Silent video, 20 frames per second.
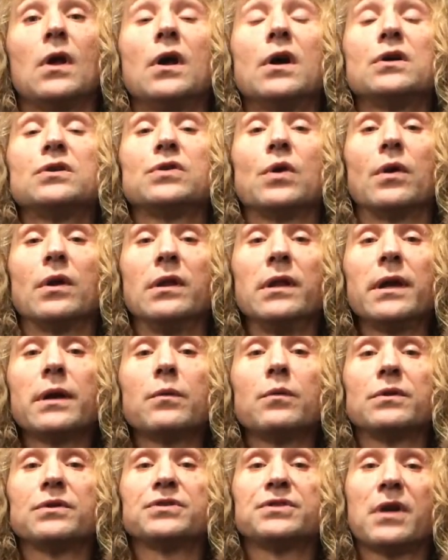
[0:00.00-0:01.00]
So our
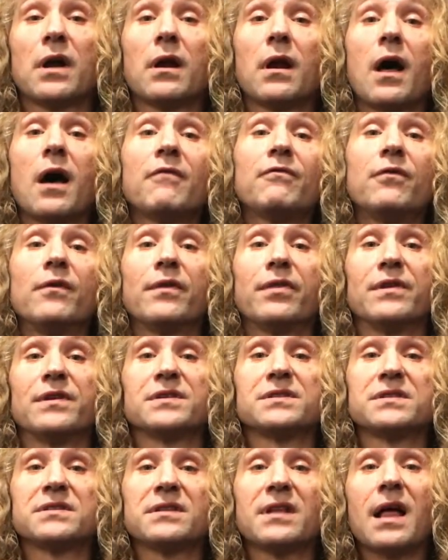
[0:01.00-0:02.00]
lick will start off with a
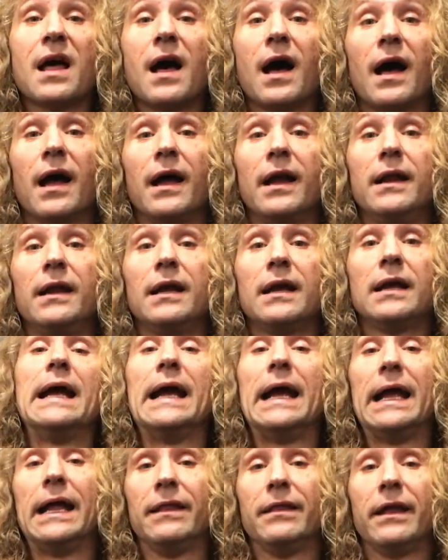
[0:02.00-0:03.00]
slide
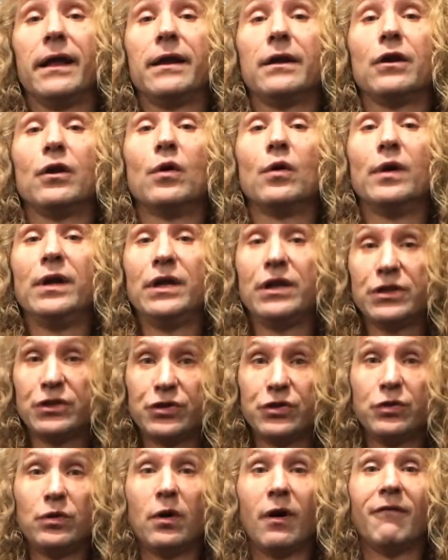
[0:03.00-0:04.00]
and then go
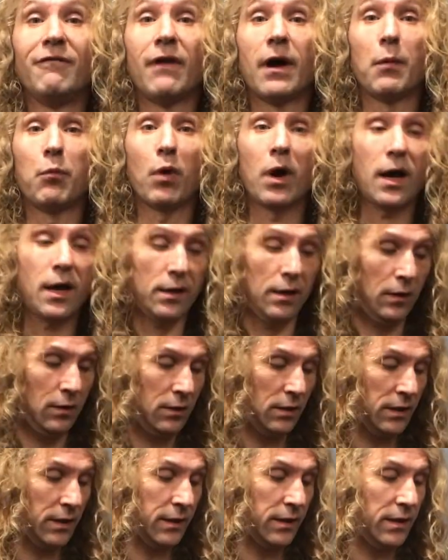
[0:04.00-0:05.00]
into a vibrato
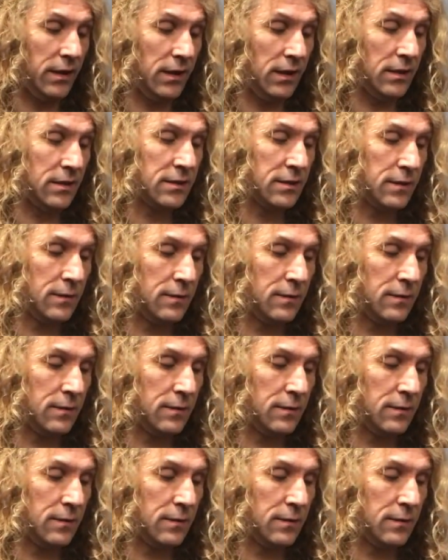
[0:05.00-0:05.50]
like this.